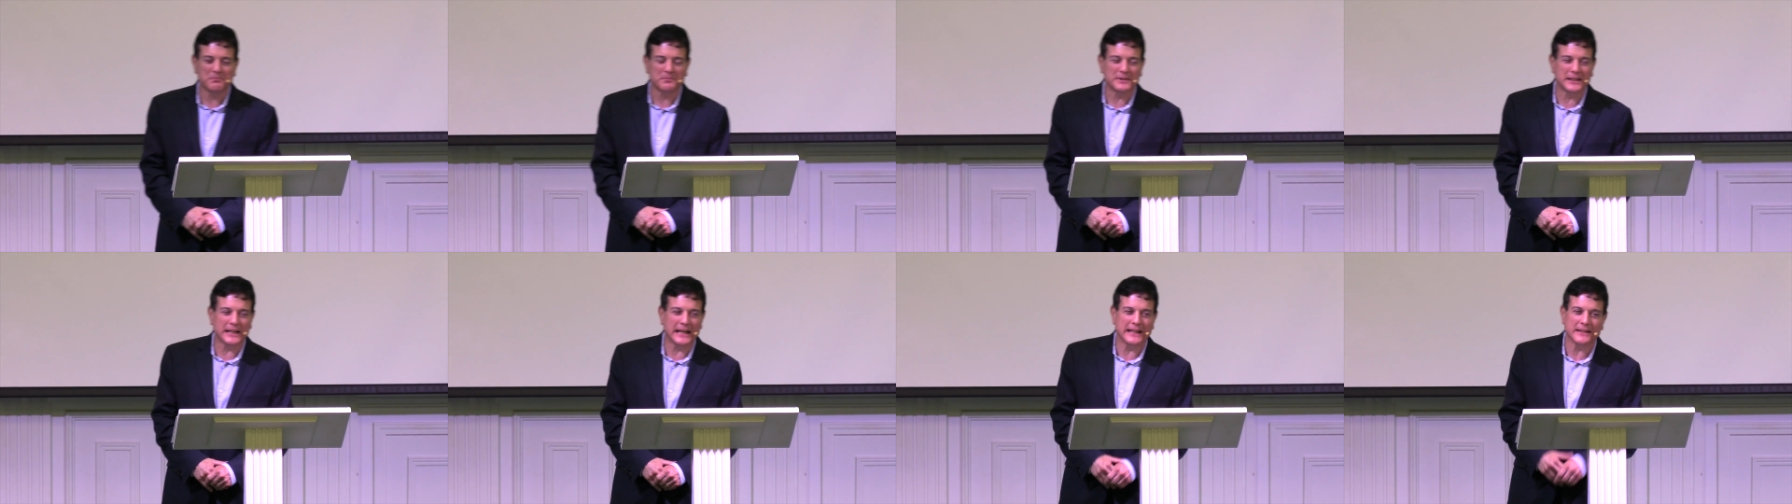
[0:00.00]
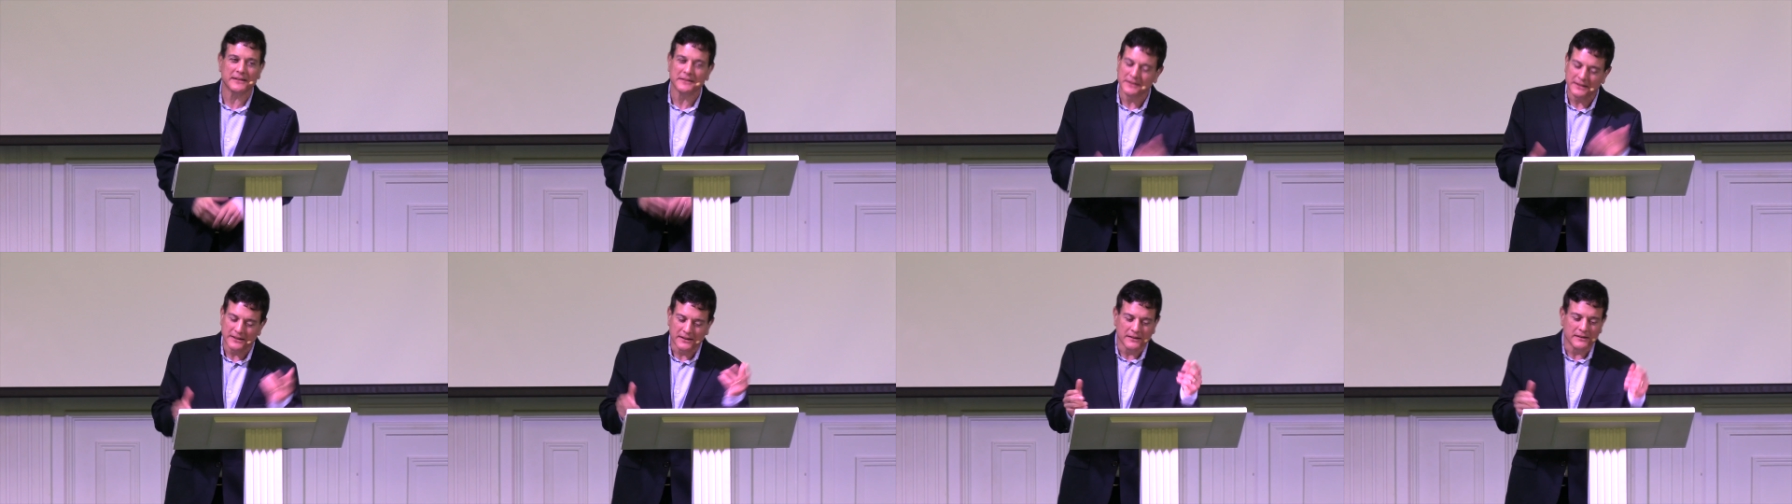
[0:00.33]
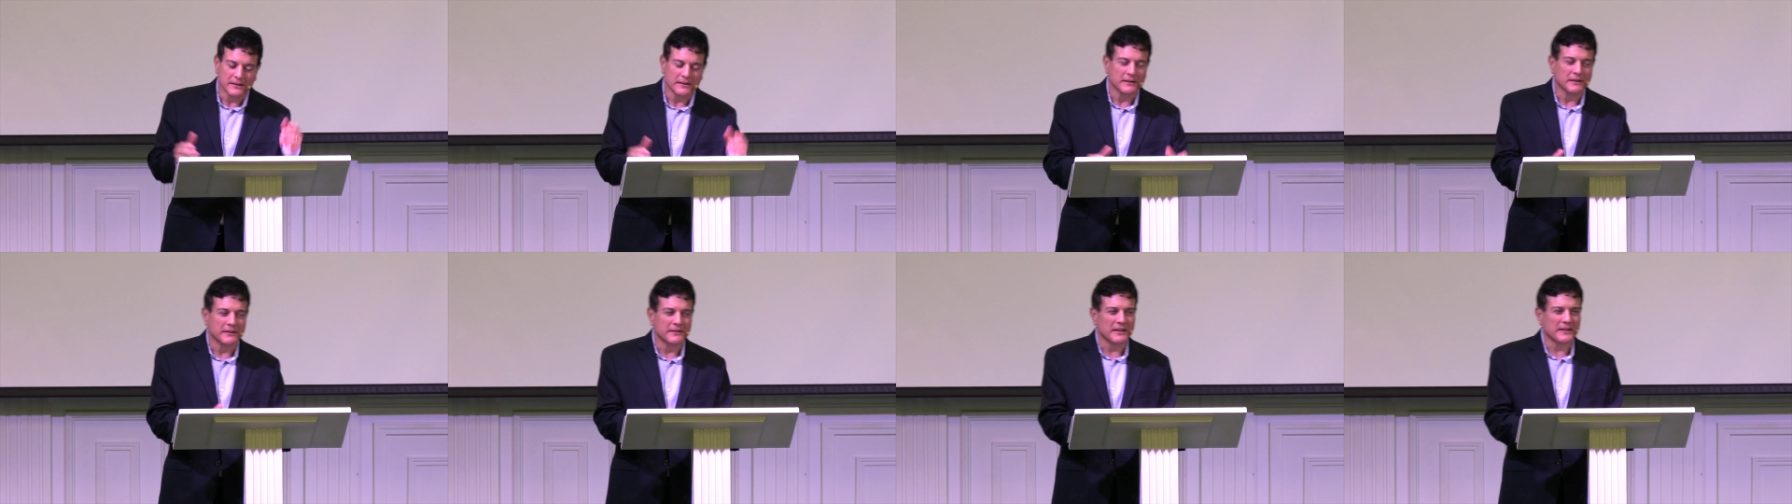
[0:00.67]

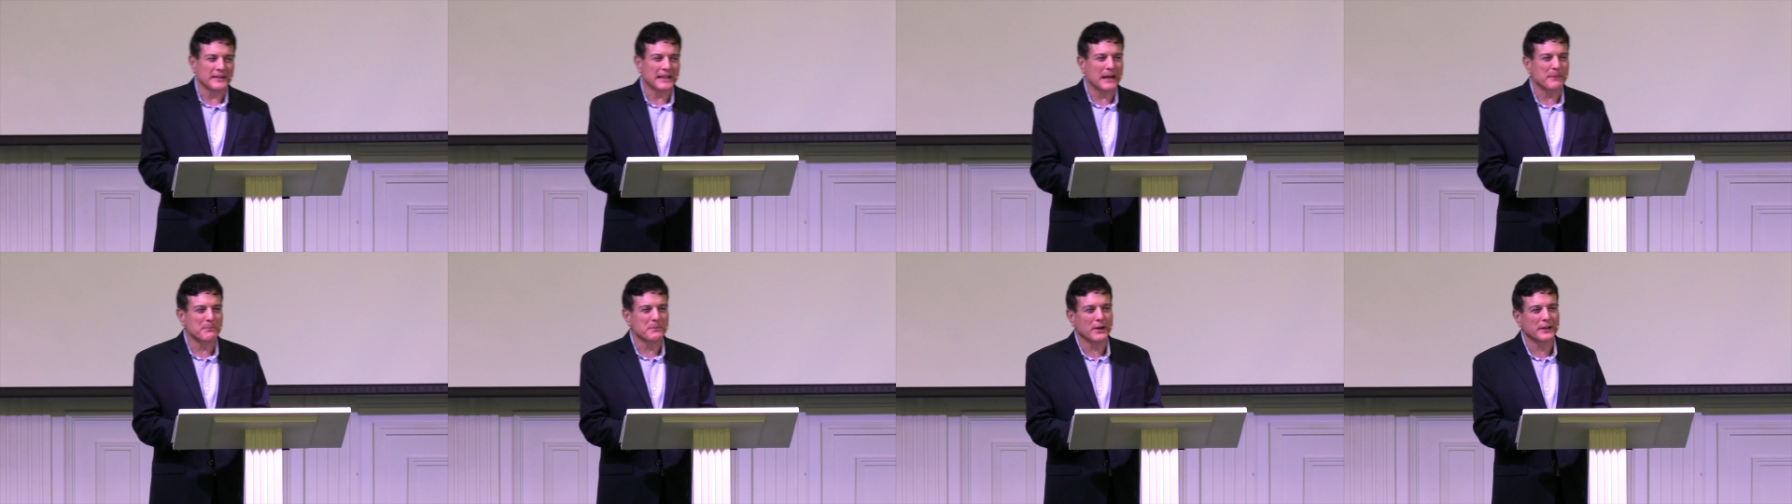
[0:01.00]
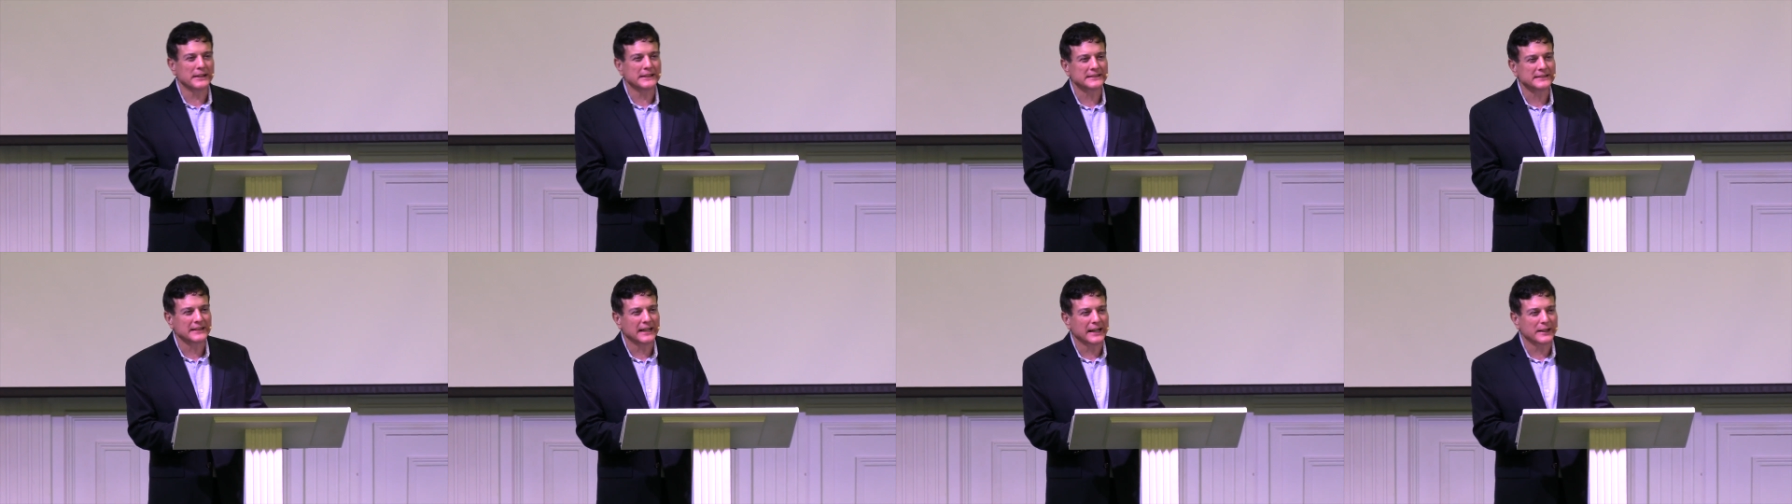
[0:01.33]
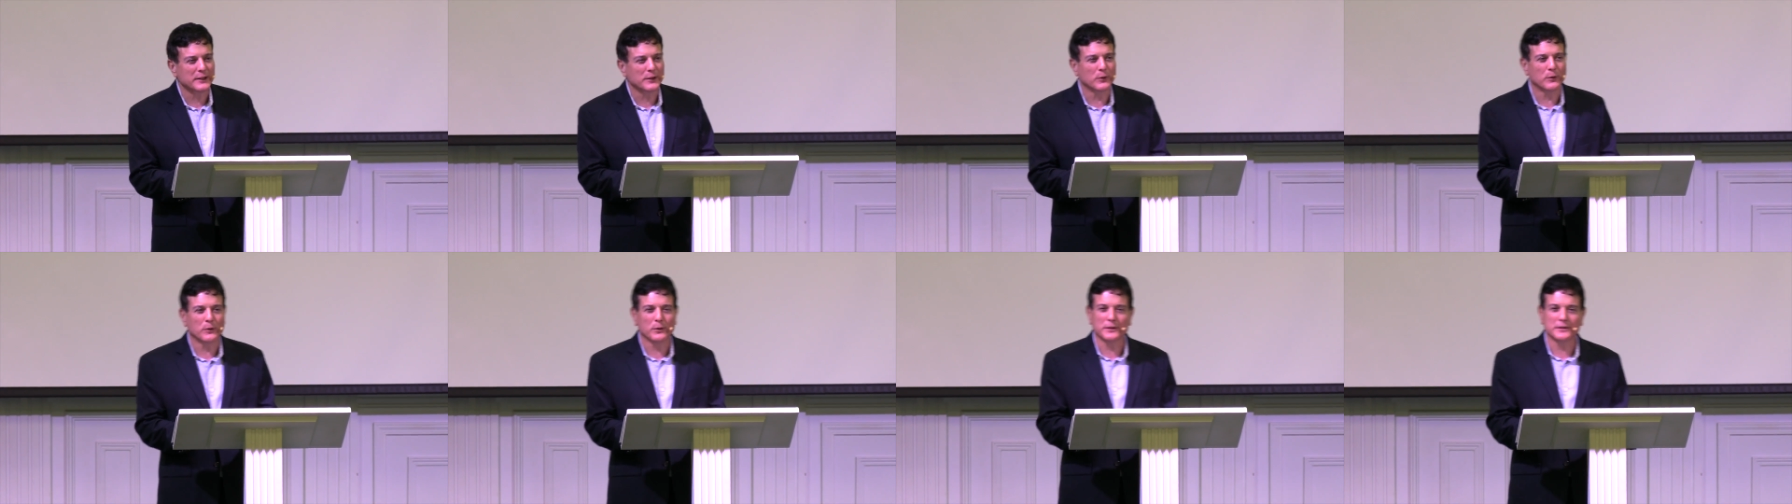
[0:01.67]
that money's not
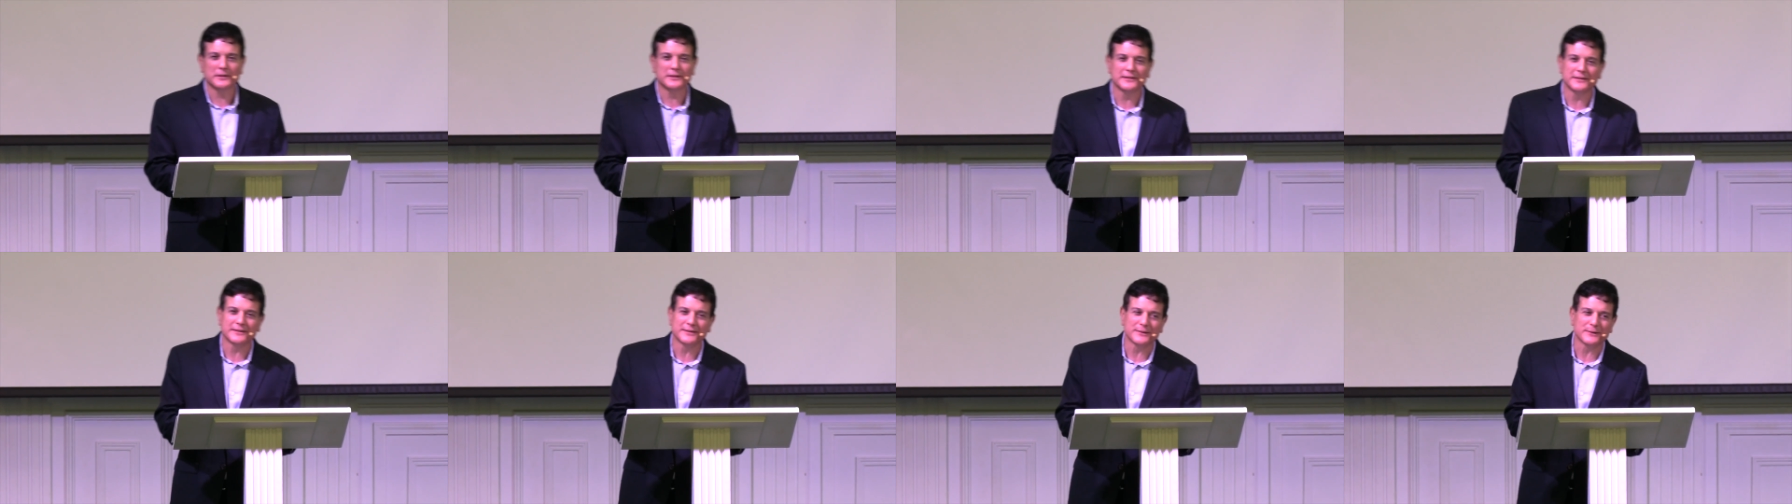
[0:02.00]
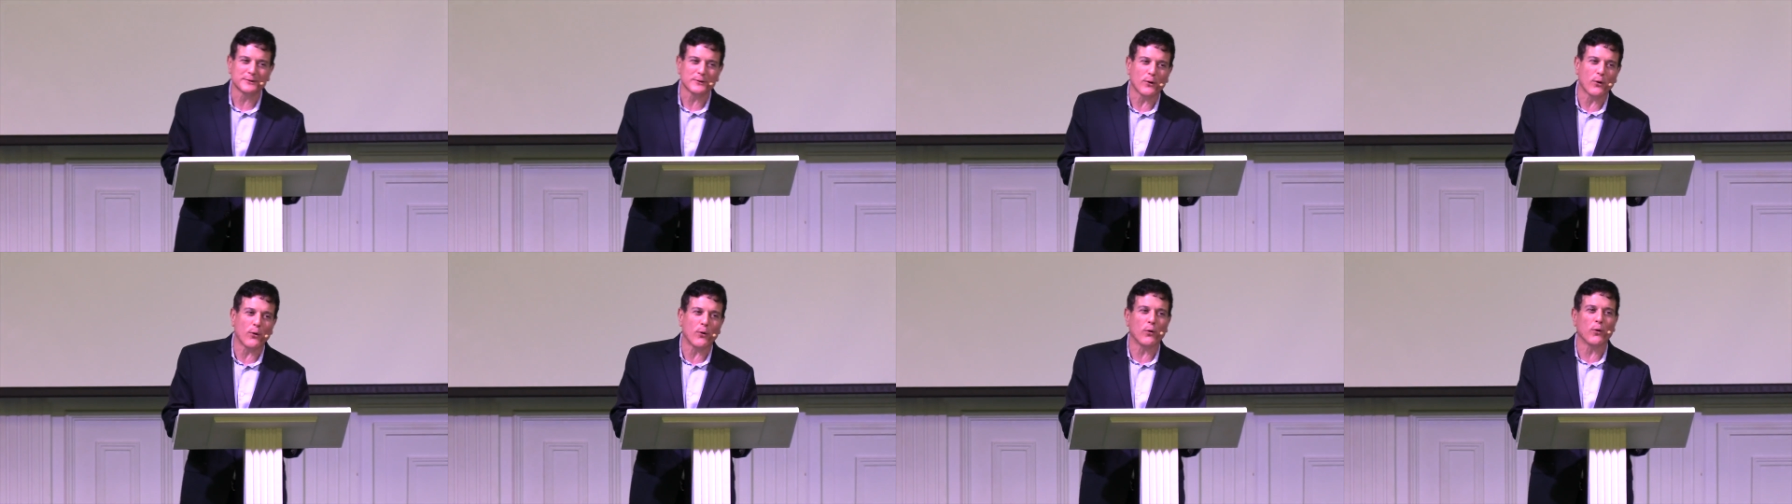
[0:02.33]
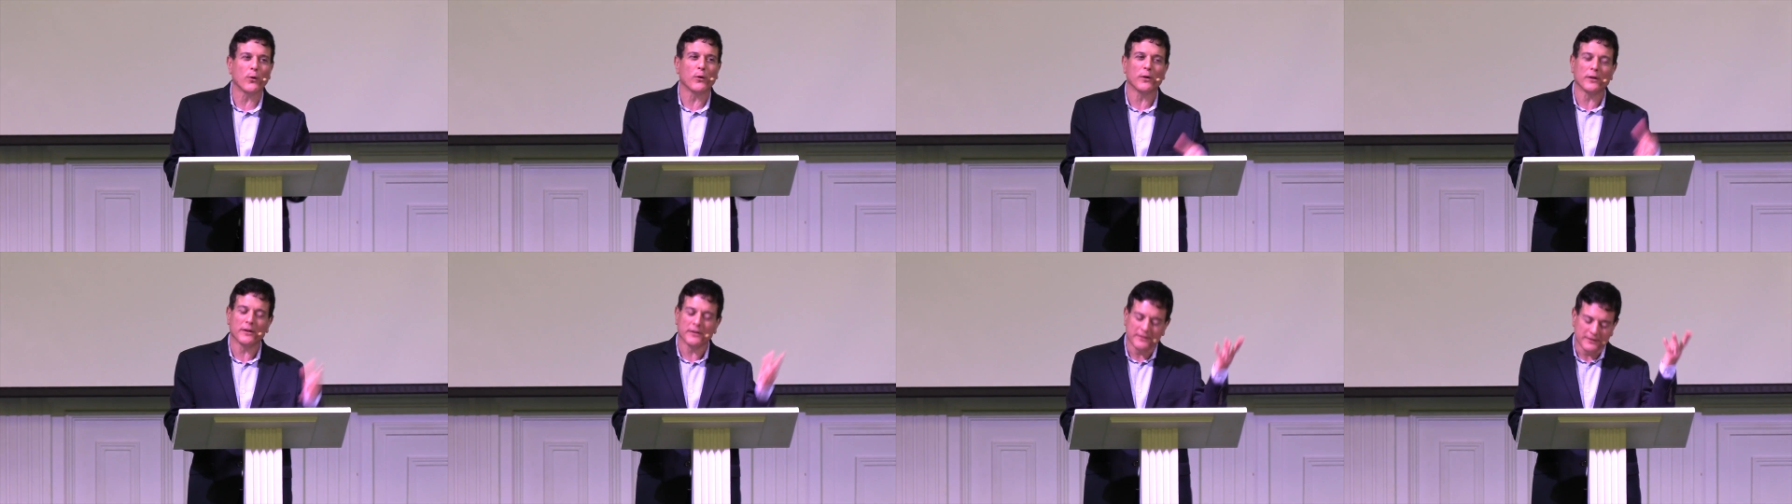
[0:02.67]
yours,
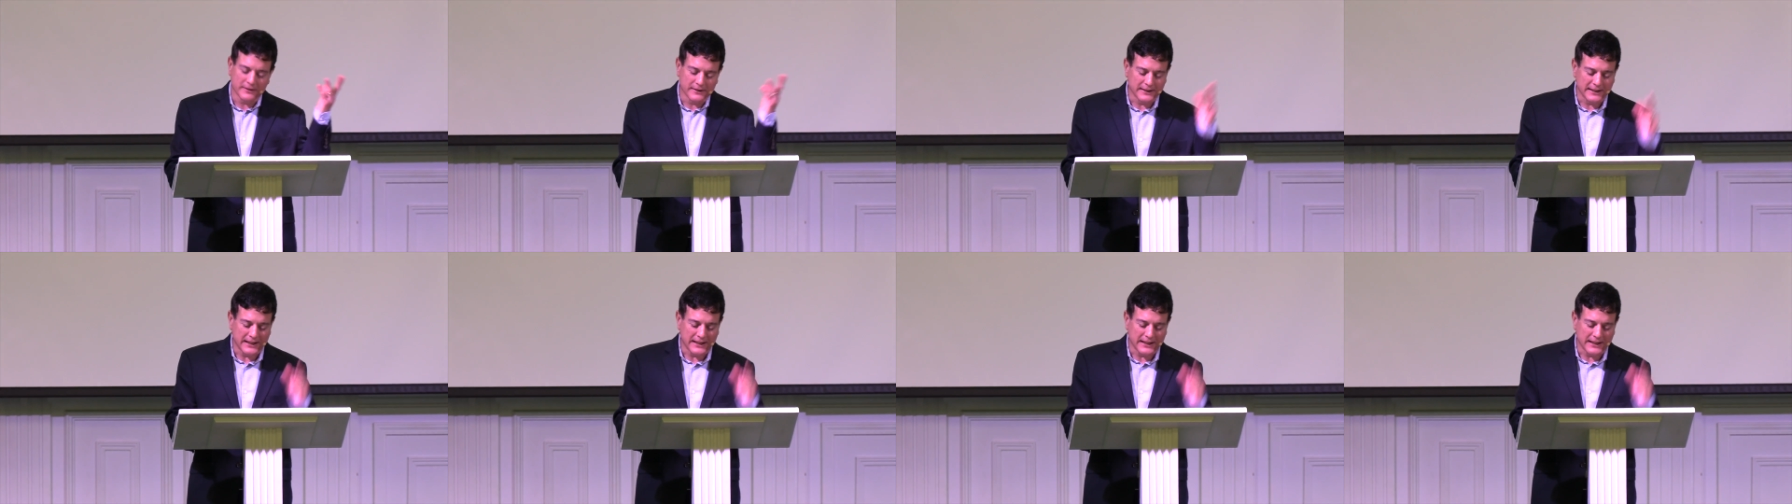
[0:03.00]
or